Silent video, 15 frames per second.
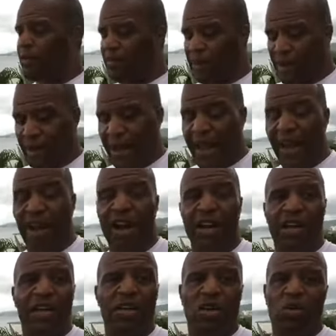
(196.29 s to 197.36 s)
They're in
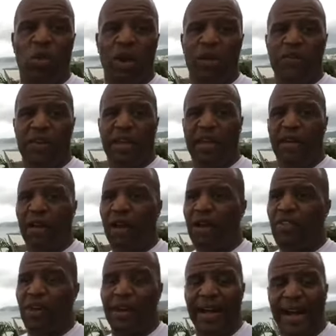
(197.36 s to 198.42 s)
Antarctica or wherever they are.
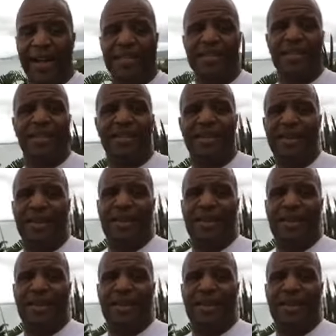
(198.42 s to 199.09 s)
They're in Iceland.